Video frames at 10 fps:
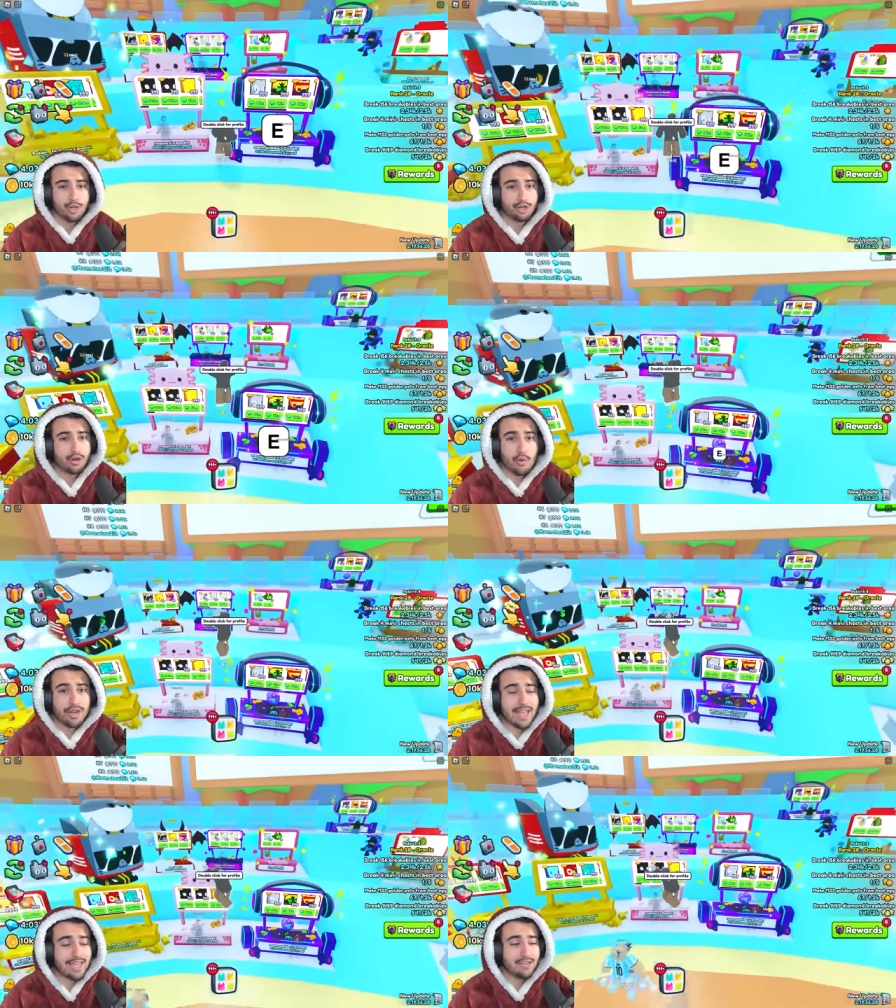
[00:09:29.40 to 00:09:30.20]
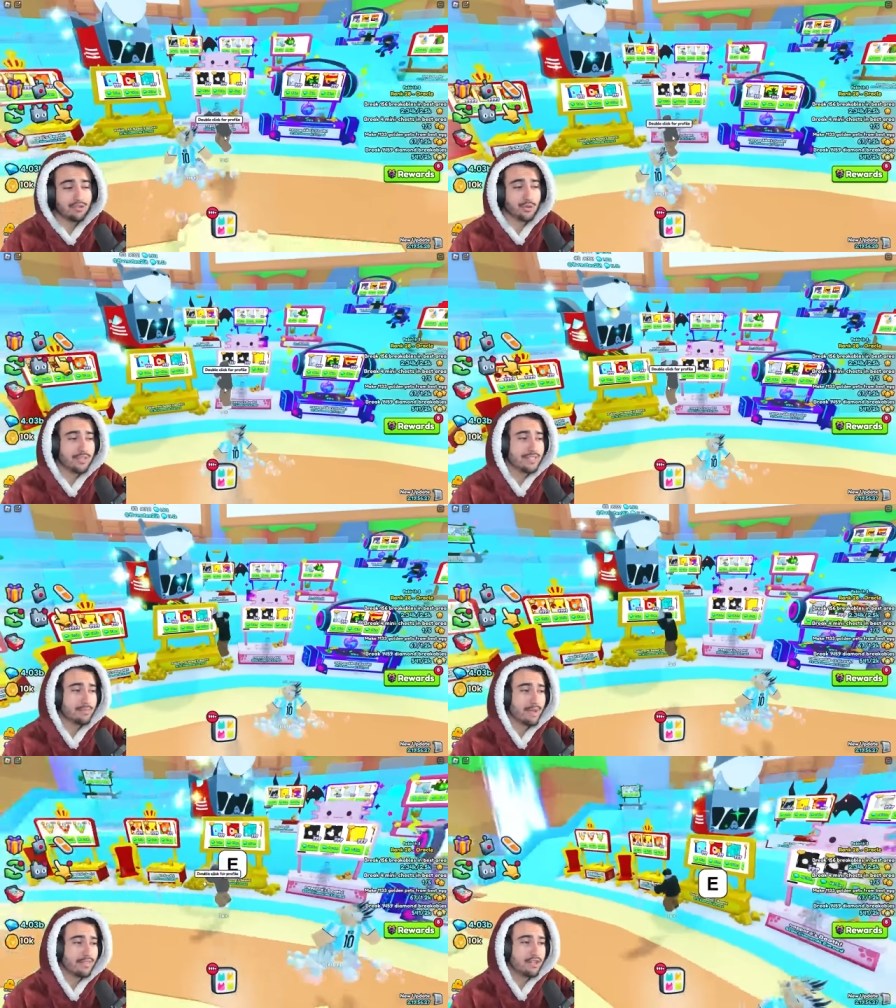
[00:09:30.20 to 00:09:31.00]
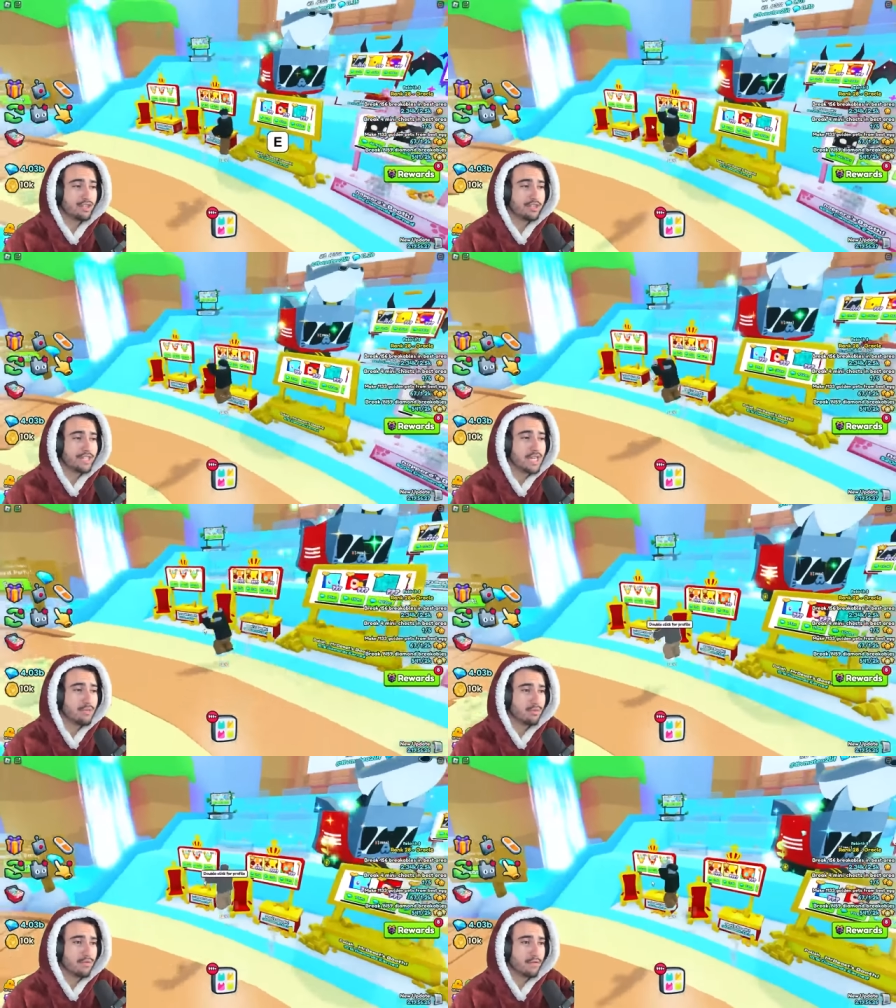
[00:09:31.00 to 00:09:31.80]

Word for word: When you're going ahead and doing this method, just keep